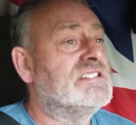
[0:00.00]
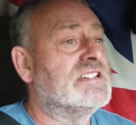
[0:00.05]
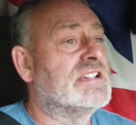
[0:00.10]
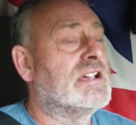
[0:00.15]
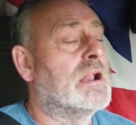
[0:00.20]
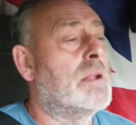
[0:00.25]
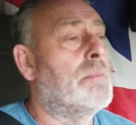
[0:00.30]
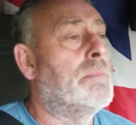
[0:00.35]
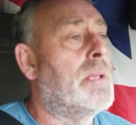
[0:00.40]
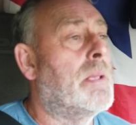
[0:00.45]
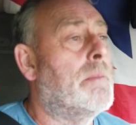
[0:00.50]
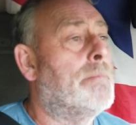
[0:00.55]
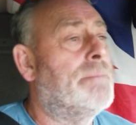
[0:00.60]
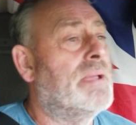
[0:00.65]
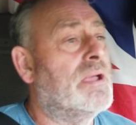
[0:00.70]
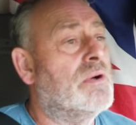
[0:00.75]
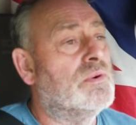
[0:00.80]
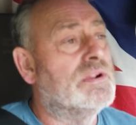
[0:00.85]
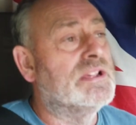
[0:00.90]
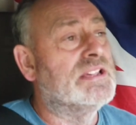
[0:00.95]
is it going to be a
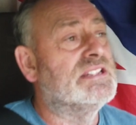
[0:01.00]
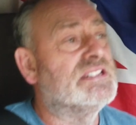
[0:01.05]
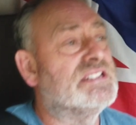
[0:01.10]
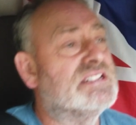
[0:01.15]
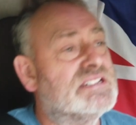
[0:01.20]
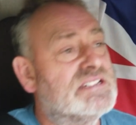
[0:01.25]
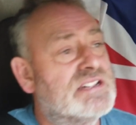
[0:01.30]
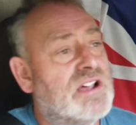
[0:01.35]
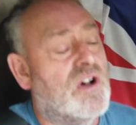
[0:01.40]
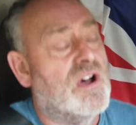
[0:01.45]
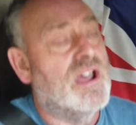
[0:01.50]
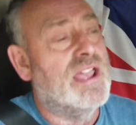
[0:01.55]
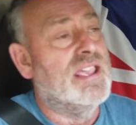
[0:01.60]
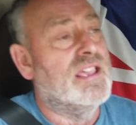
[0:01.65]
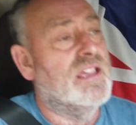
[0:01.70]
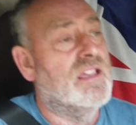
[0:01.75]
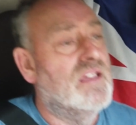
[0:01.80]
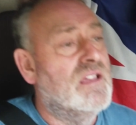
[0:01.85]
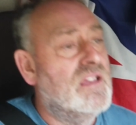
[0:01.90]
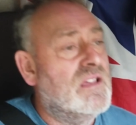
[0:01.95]
building
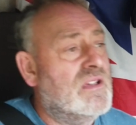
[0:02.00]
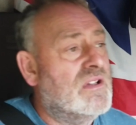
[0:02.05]
site?